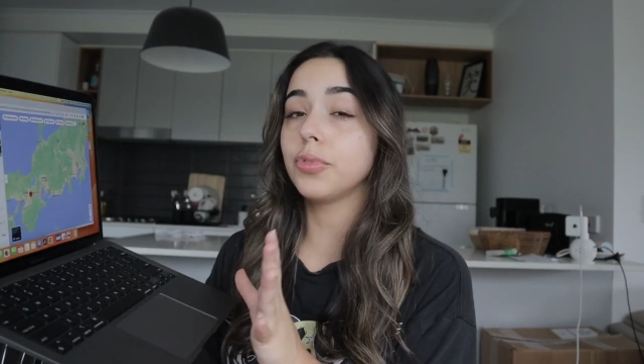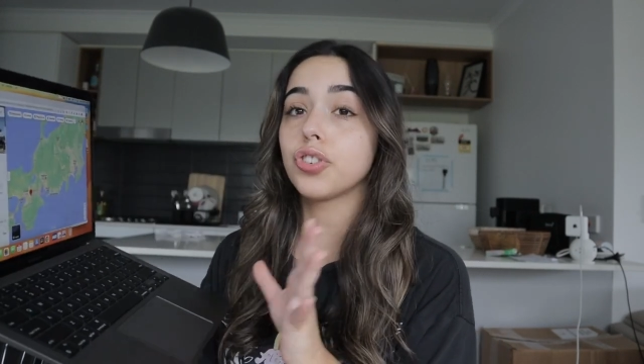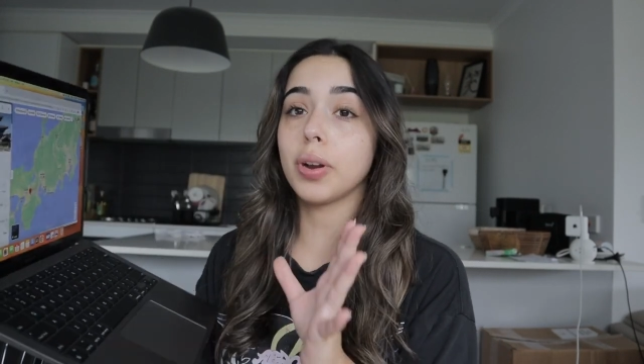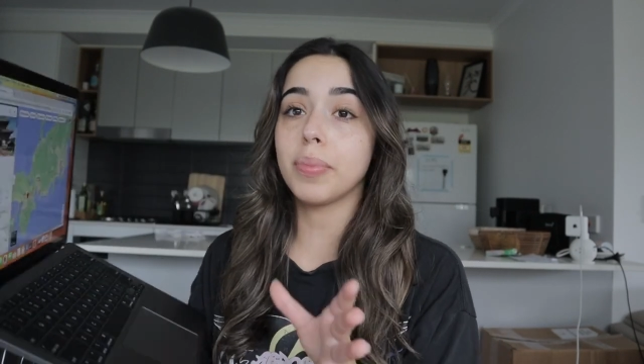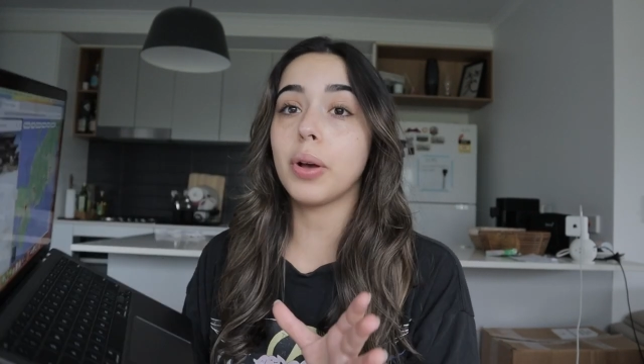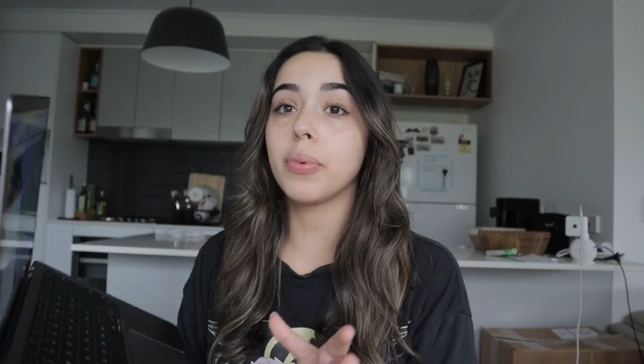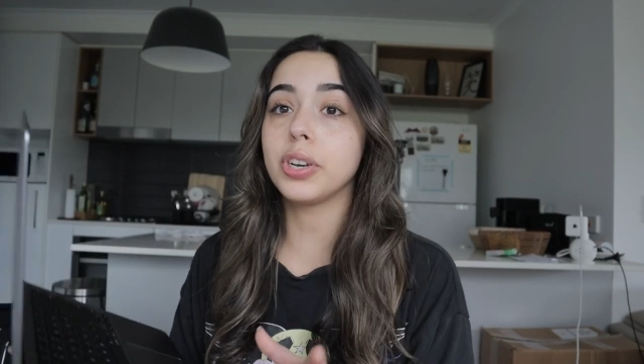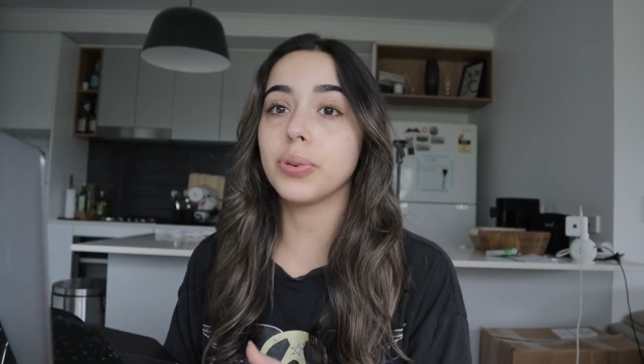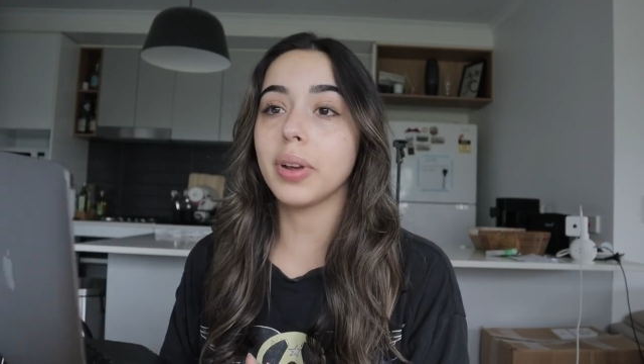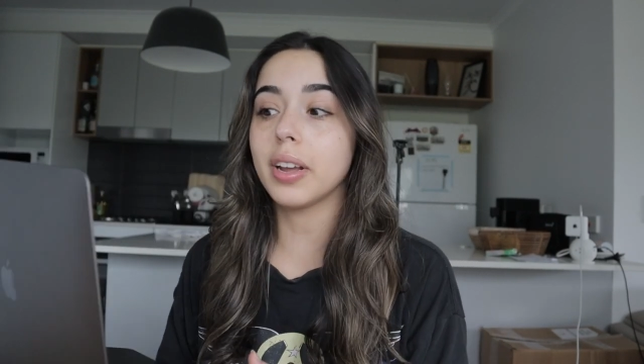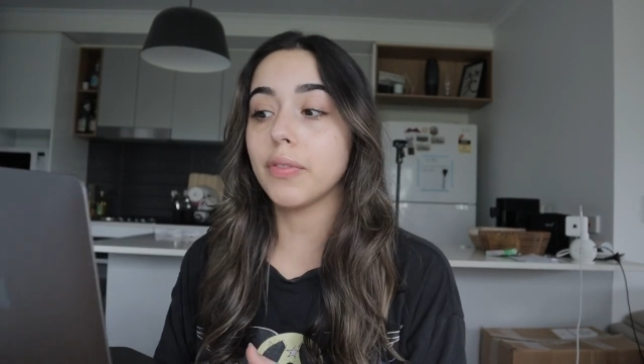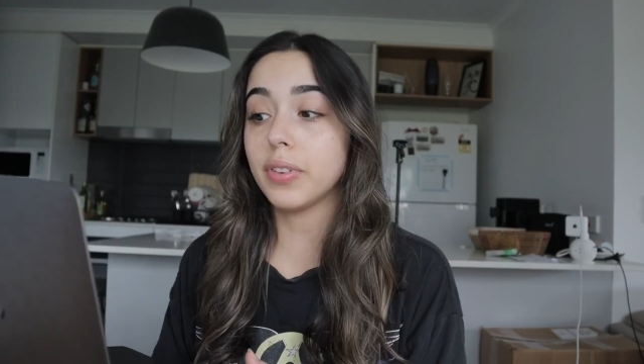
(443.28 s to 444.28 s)
trip that we're
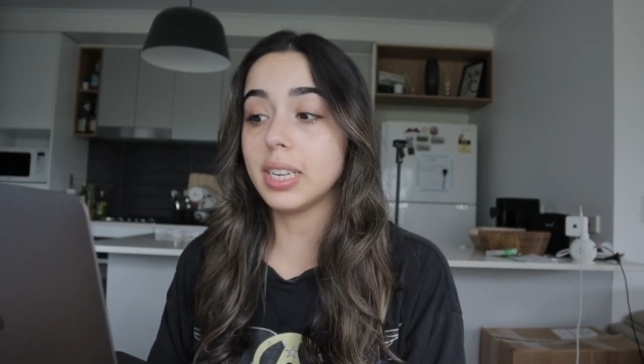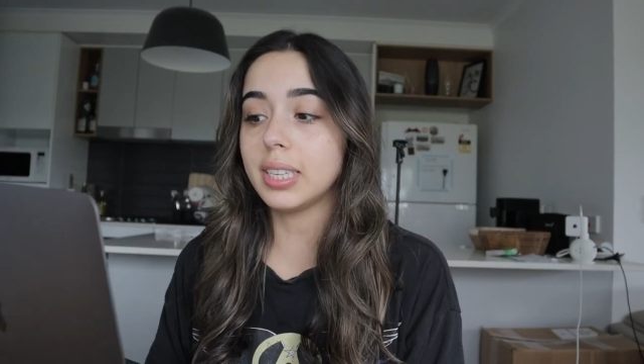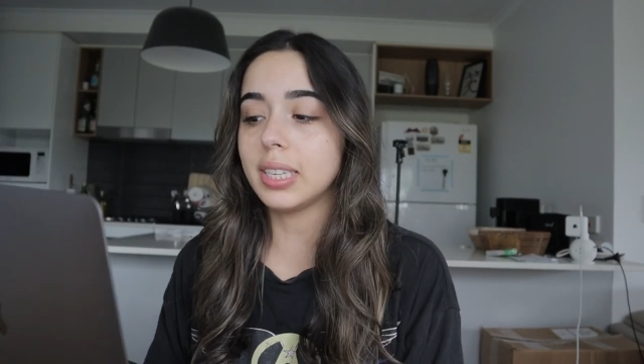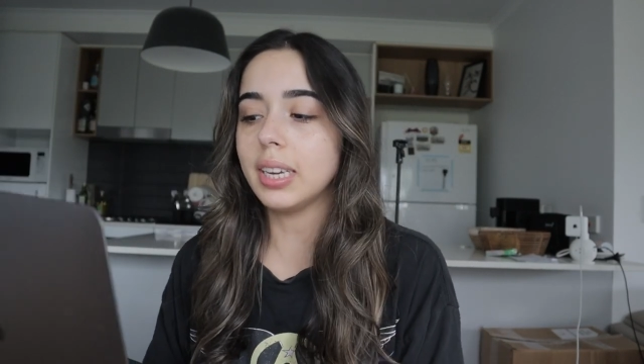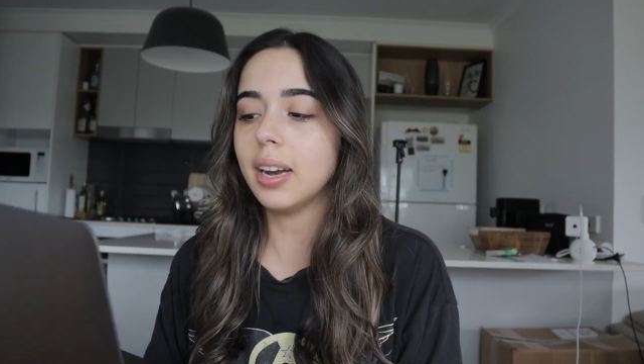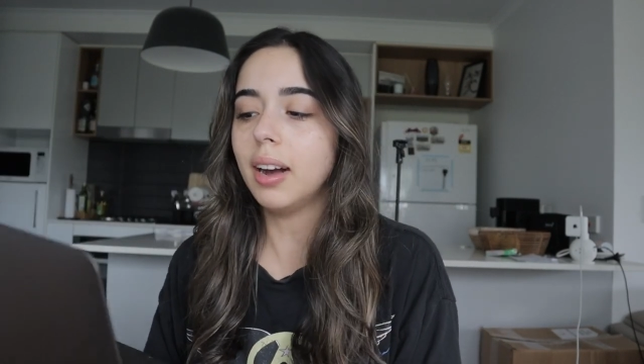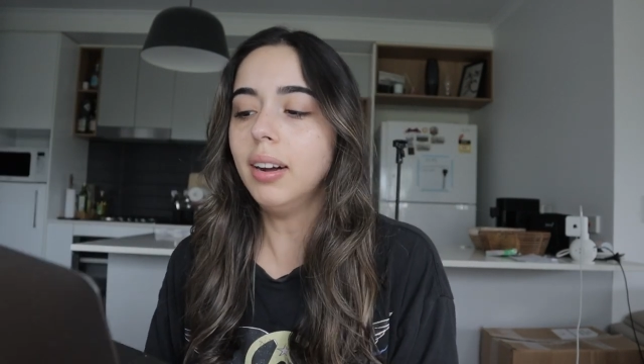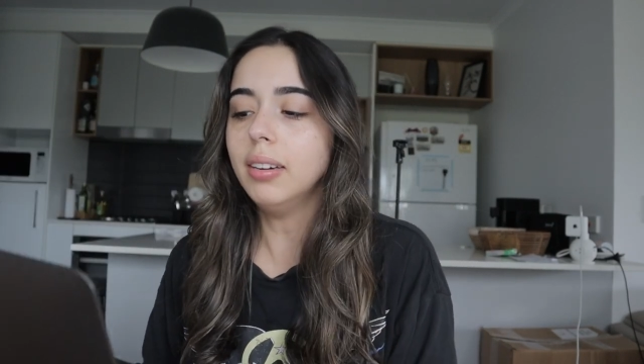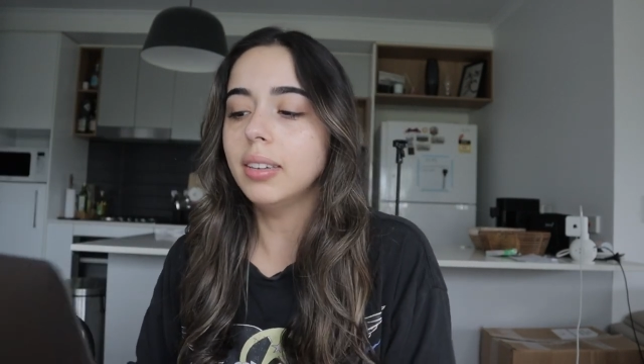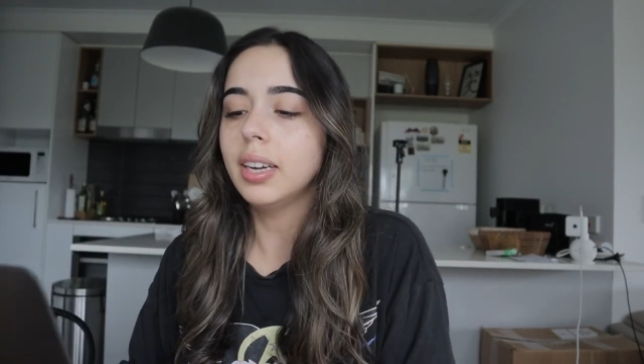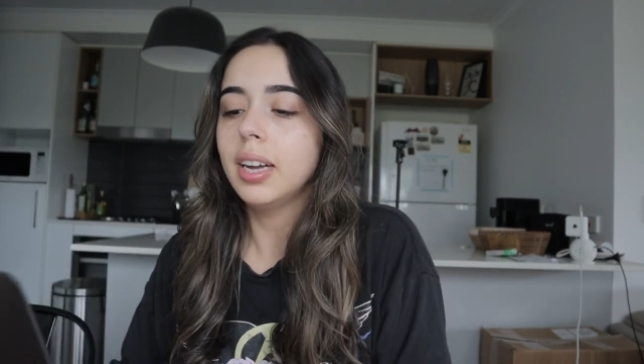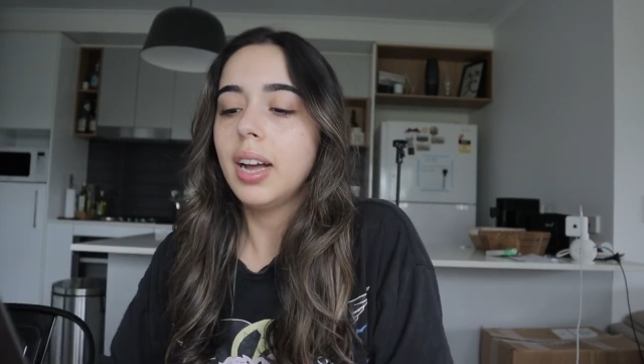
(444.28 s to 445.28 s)
doing for this
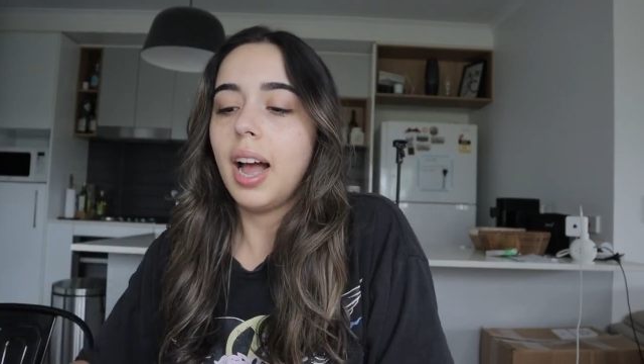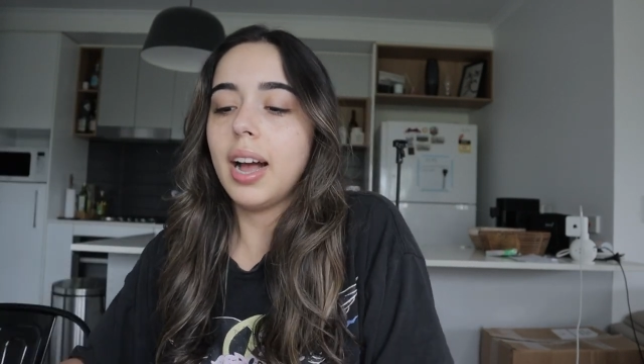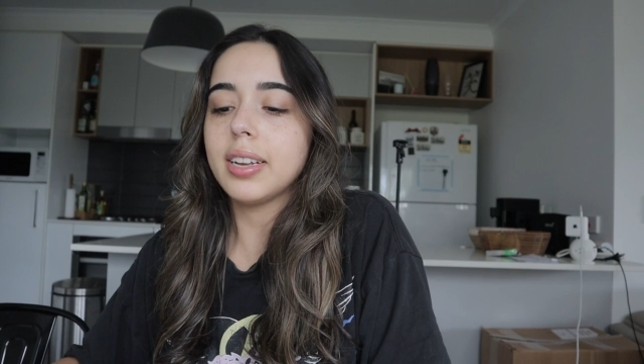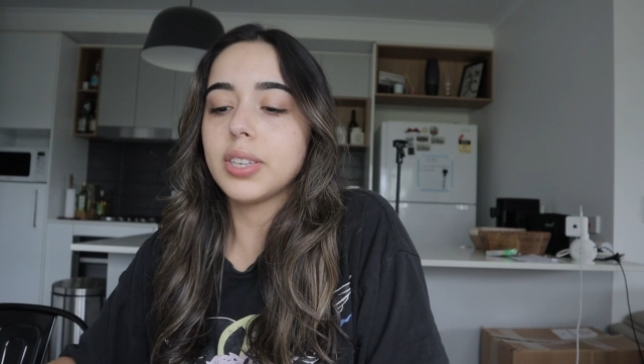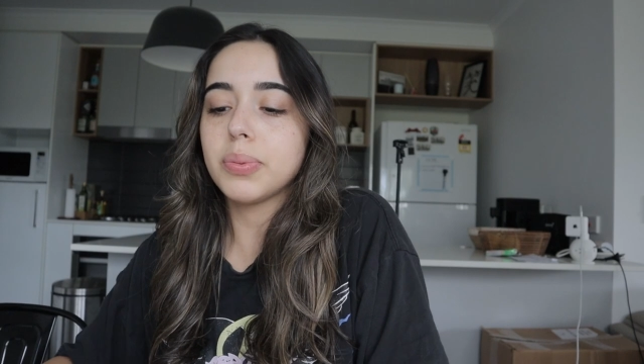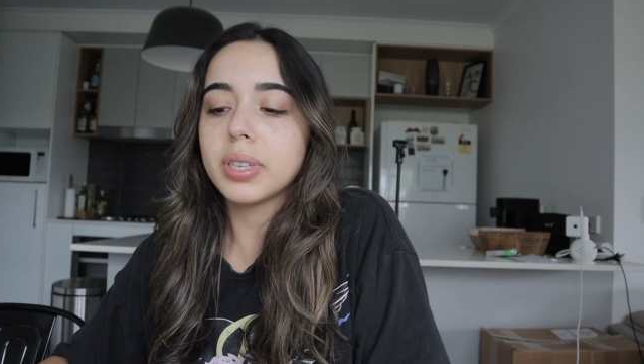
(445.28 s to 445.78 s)
year. So